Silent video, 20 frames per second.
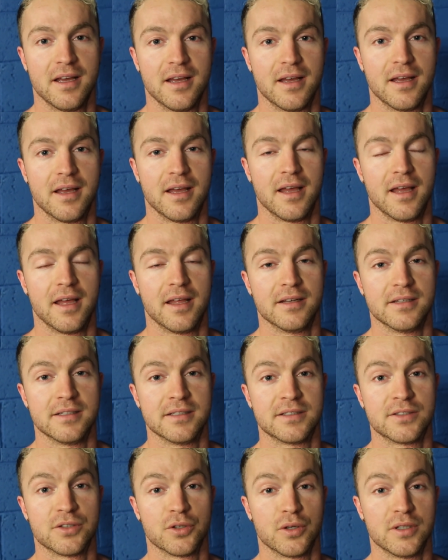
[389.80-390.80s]
And
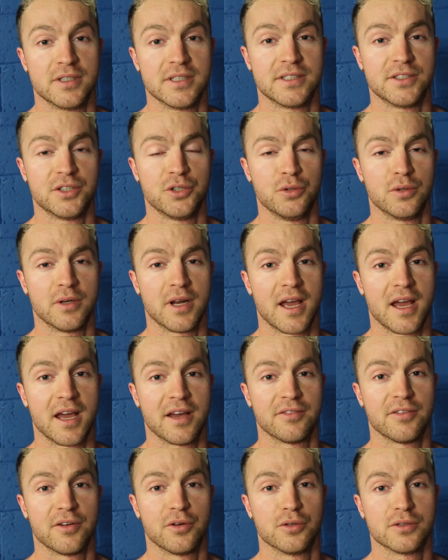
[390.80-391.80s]
so I did
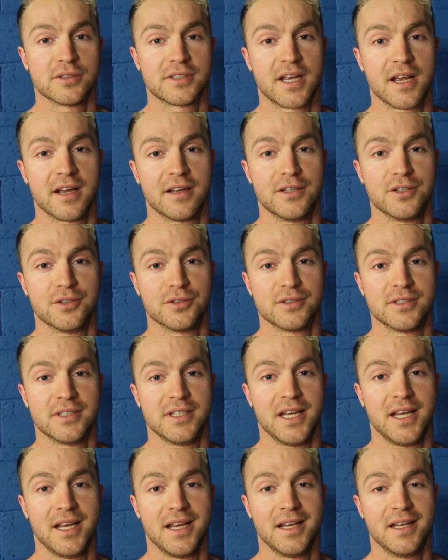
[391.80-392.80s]
2.5 hours cardio
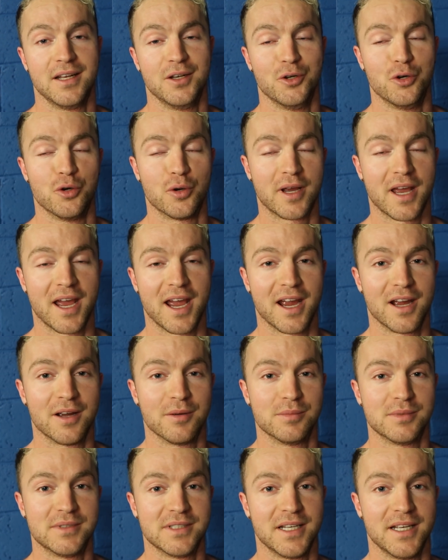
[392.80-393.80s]
today, low
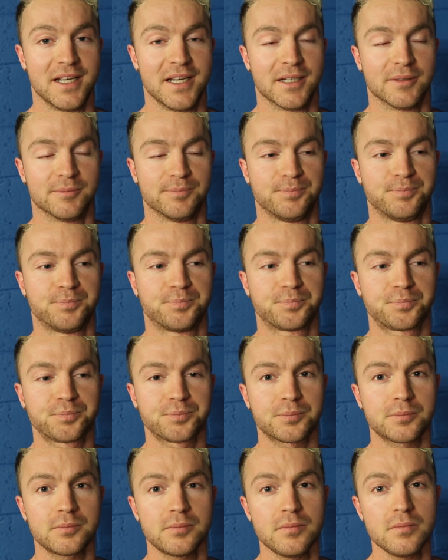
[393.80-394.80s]
carb day.
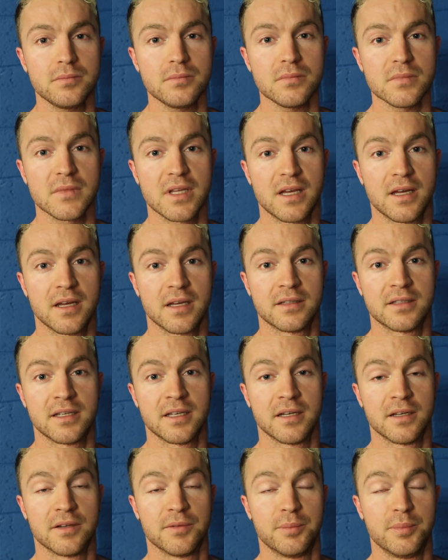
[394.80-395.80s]

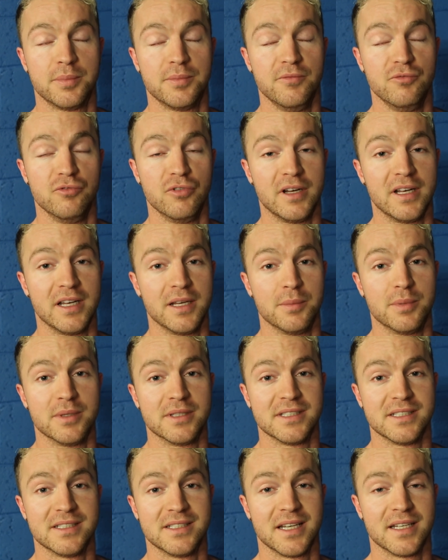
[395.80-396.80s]
Then really
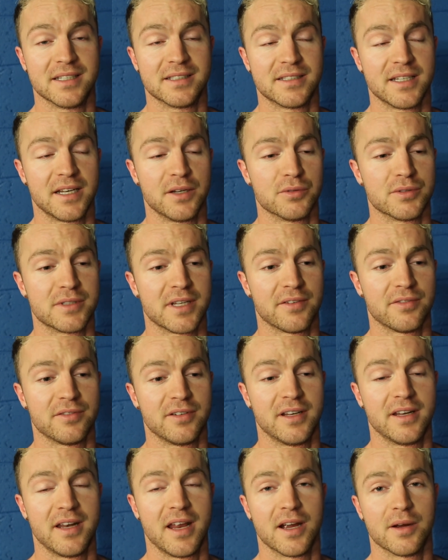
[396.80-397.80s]
busy day today was
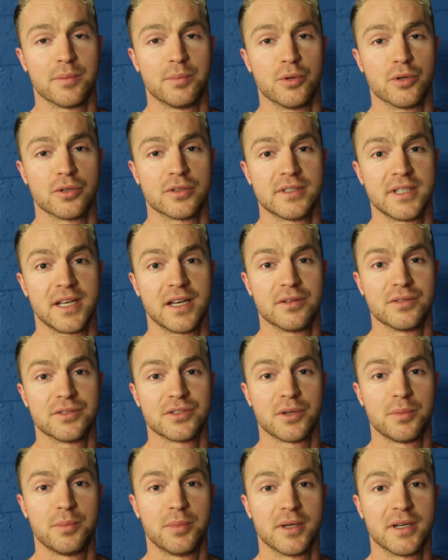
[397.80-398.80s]
definitely an airport day. I was
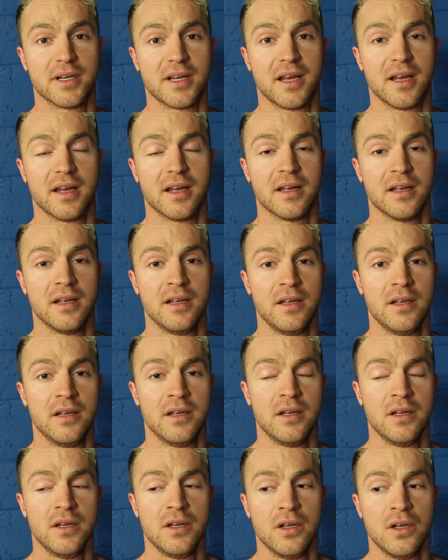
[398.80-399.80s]
up at
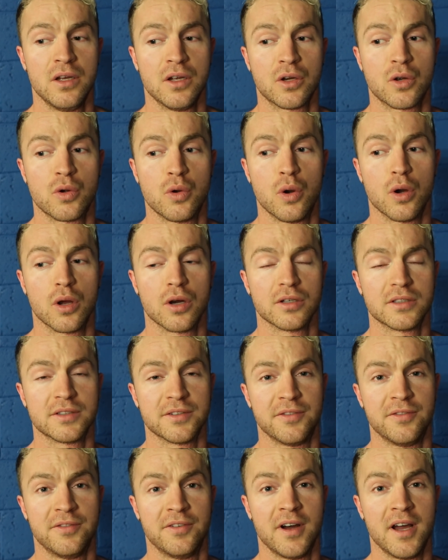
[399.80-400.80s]

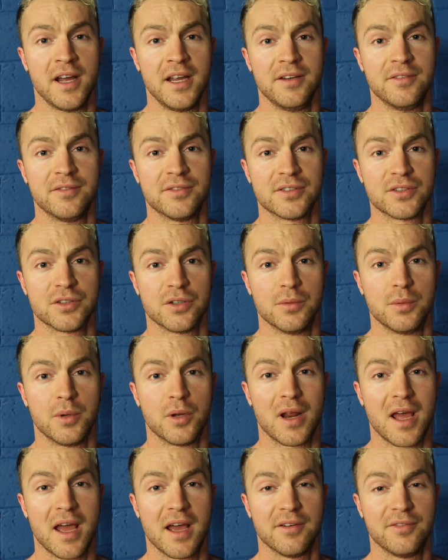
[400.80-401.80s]
4:45, so
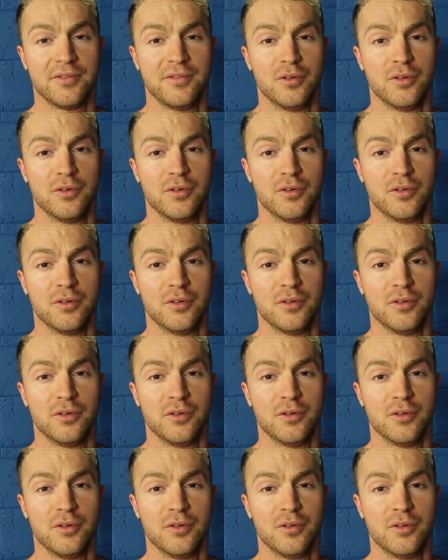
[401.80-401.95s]
about 4:30,